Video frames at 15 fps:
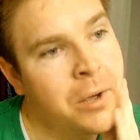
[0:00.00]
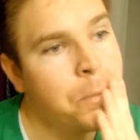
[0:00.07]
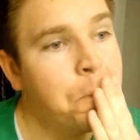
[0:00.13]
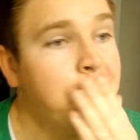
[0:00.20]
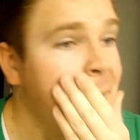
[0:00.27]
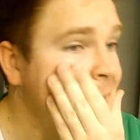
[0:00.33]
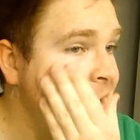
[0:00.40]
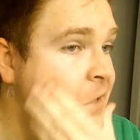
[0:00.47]

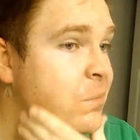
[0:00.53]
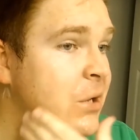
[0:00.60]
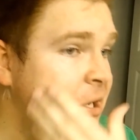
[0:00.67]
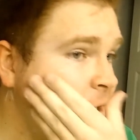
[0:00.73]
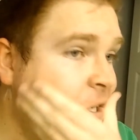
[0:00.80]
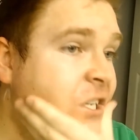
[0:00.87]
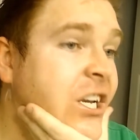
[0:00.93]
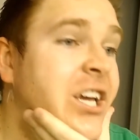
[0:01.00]
Much better
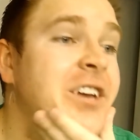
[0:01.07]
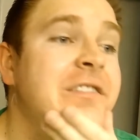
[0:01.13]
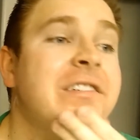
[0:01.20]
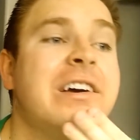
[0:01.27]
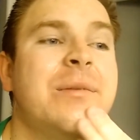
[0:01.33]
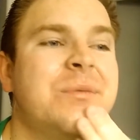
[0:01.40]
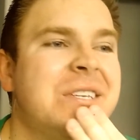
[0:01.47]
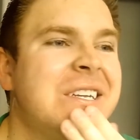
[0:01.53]
shave.
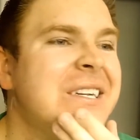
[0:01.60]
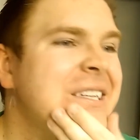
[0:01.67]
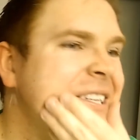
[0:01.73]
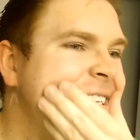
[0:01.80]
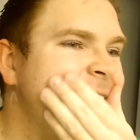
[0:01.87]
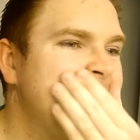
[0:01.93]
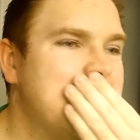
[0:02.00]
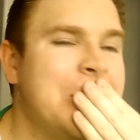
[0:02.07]
I'm still a
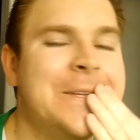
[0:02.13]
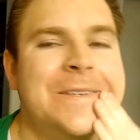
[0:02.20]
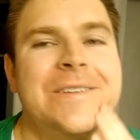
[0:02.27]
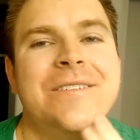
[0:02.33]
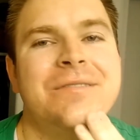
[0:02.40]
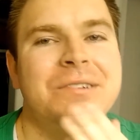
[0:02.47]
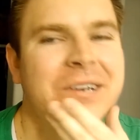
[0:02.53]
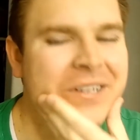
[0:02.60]
little
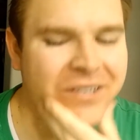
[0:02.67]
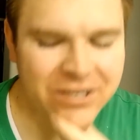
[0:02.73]
sensitive around the